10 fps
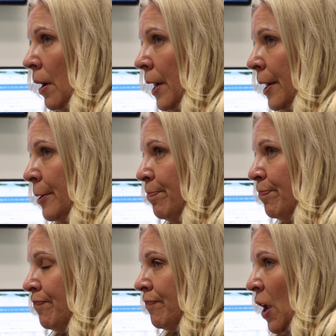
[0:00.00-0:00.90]
Um,
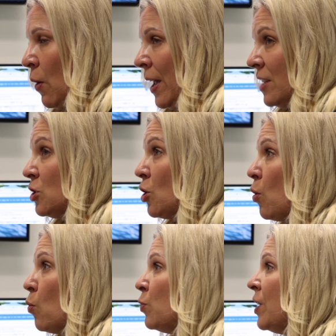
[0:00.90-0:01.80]
okay,
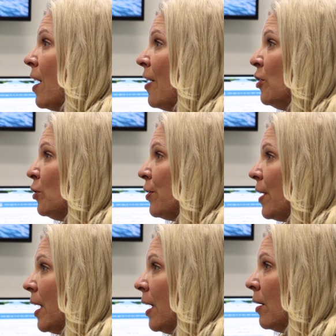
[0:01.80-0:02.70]
so the other
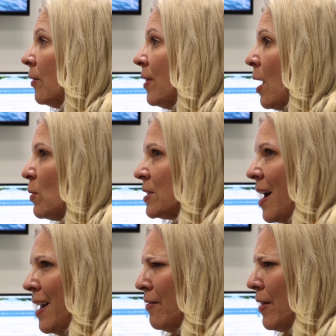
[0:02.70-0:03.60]
thing that was
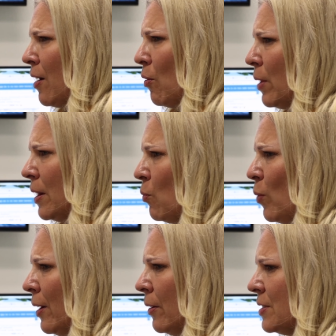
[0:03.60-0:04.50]
kind of like a really
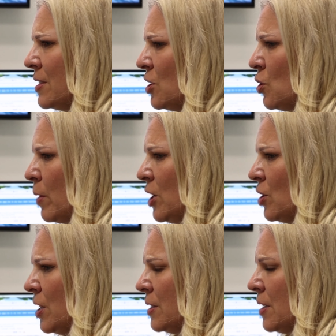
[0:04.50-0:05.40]
weird
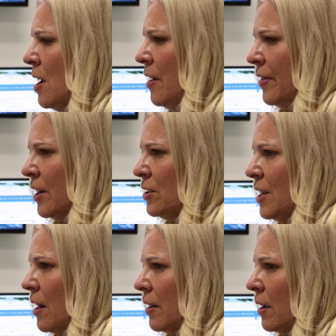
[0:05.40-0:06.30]
situation is they're
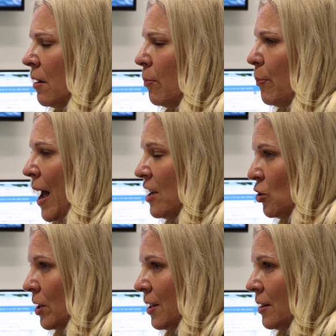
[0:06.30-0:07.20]
telling
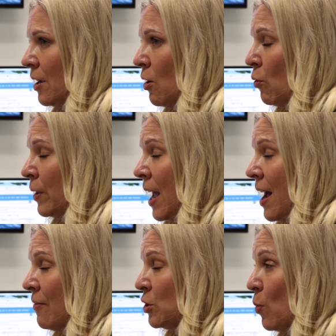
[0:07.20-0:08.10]
Patrick that they only
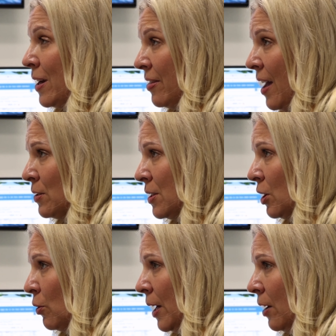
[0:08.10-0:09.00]
have twenty thousand
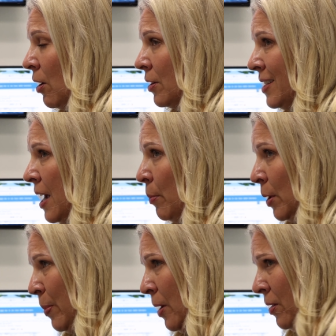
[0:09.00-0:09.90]
dollars in credit card debt,
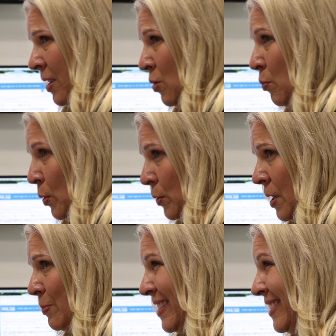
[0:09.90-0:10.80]
but apparently you pulled
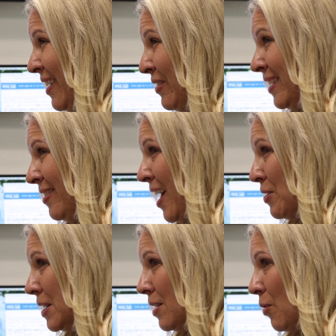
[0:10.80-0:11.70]
up to seventy
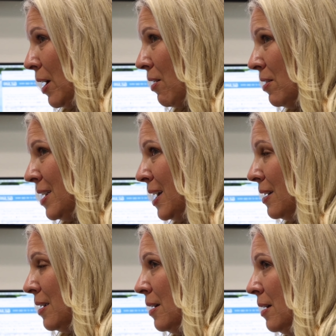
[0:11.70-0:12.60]
thousand dollars in credit card
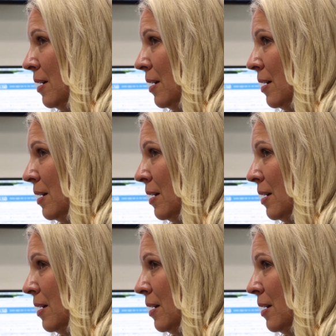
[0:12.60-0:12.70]
debt?